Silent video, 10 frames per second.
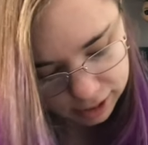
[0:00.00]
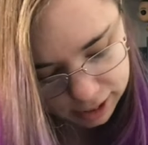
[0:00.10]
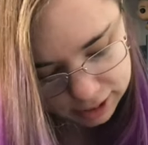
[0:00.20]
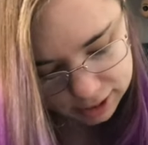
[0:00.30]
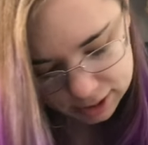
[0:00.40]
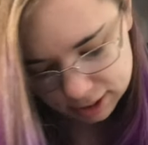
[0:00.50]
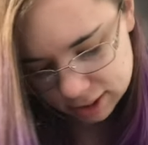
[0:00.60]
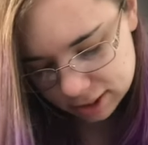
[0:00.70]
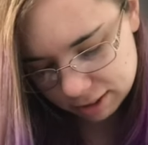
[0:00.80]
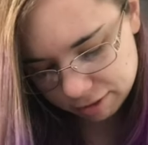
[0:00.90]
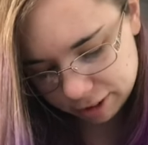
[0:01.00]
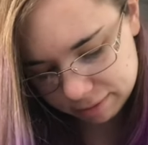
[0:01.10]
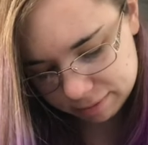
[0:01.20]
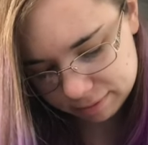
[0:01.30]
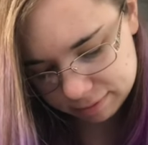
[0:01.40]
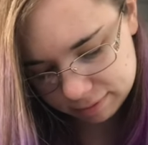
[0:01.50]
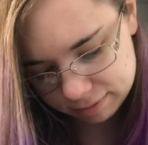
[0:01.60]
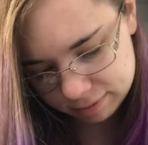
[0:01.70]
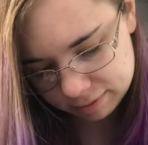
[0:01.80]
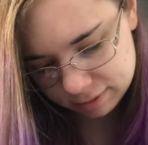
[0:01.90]
It's it's different.
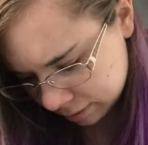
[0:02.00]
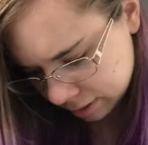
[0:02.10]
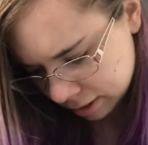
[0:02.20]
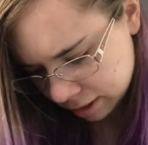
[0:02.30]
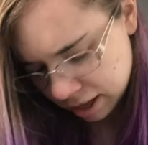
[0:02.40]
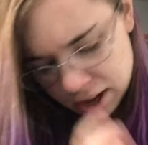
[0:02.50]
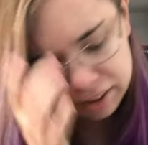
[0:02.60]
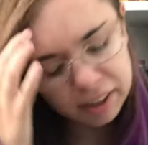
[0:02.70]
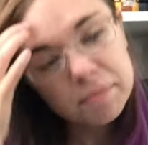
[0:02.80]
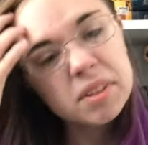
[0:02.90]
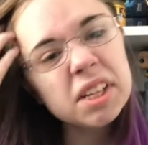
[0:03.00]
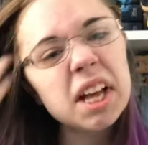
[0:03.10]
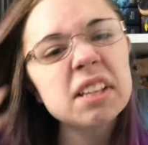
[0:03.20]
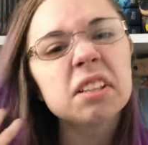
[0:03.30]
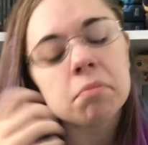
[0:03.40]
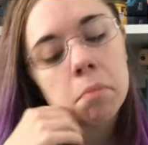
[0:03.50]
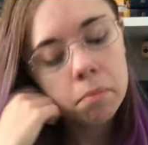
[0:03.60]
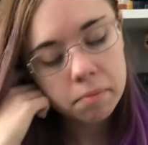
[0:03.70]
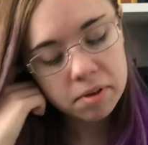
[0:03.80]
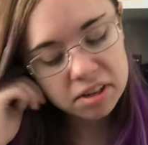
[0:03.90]
Okay, so that's
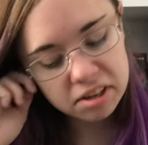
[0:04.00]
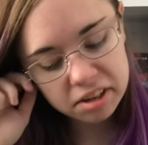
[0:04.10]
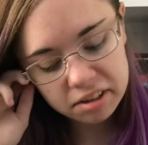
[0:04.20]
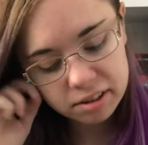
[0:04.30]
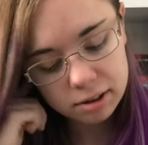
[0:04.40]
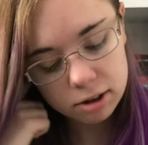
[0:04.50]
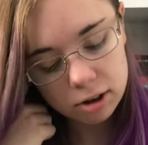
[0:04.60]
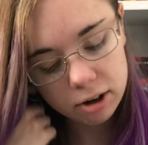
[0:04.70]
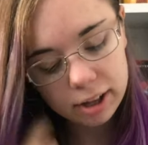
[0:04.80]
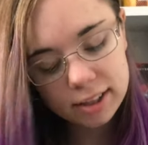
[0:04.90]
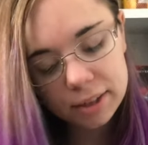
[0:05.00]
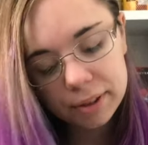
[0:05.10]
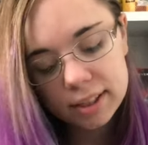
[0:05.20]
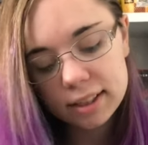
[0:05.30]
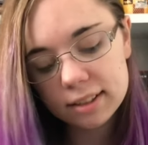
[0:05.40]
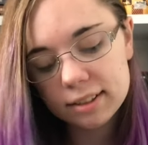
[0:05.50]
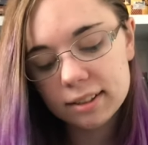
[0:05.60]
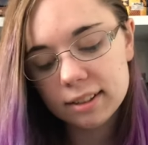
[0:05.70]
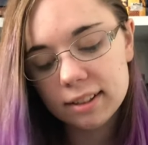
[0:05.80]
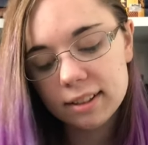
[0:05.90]
that's it. All right, let's see what this is.